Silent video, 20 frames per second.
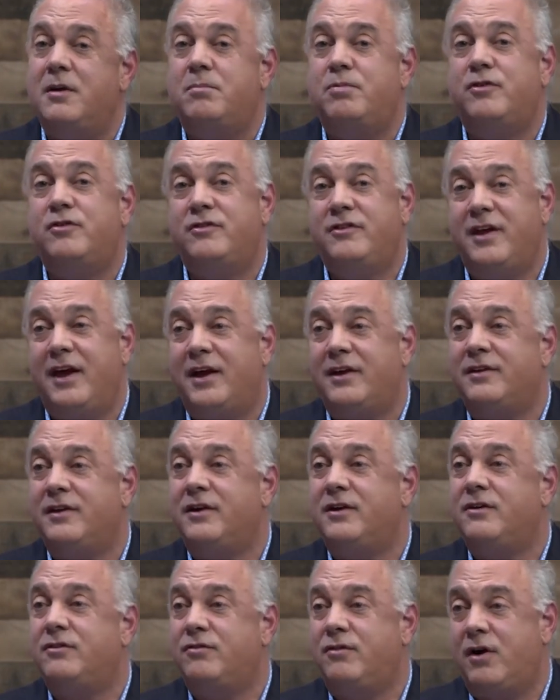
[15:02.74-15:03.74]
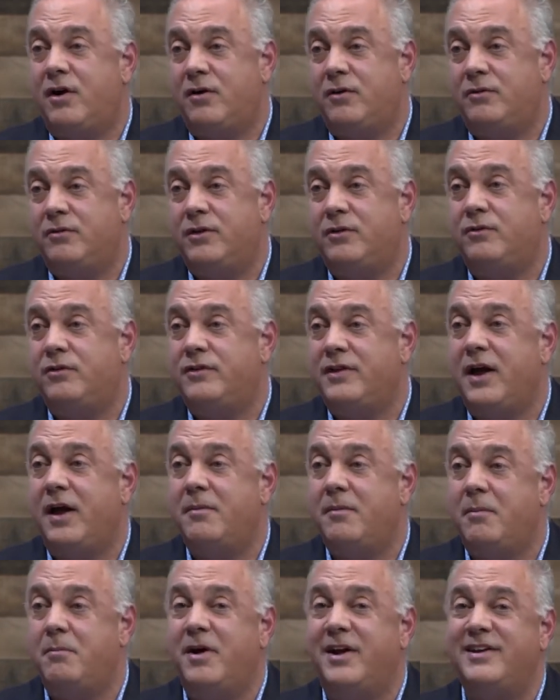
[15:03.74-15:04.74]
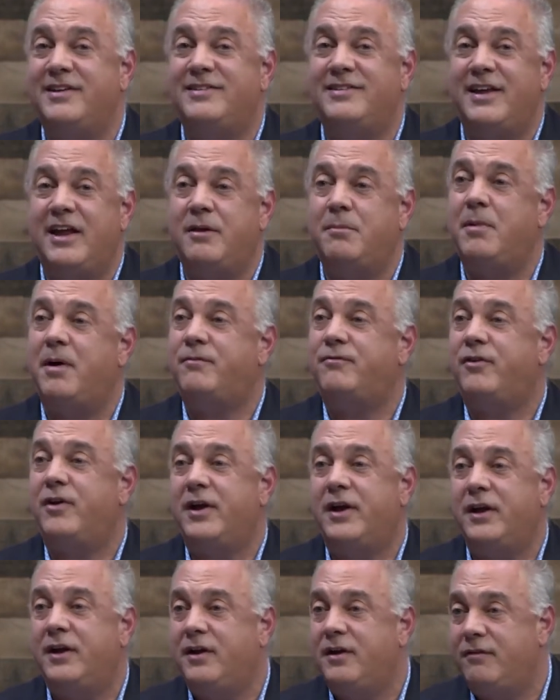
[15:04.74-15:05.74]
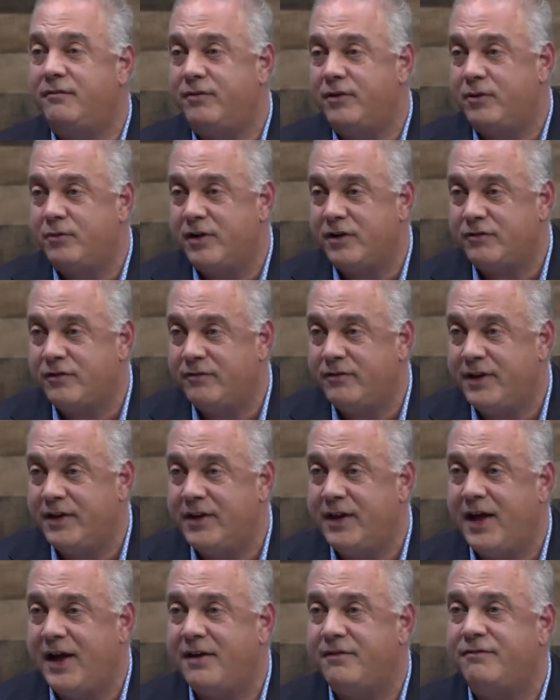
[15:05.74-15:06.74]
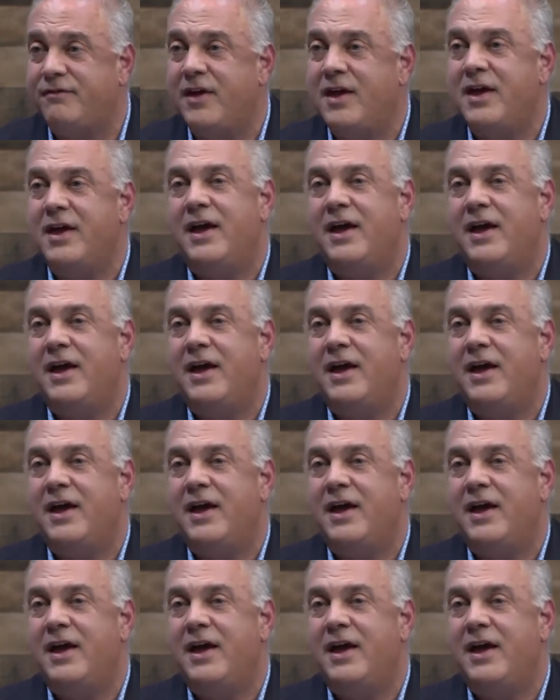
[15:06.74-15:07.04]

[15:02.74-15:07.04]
protect and grow their retirement money, set them up for income for the rest of their life.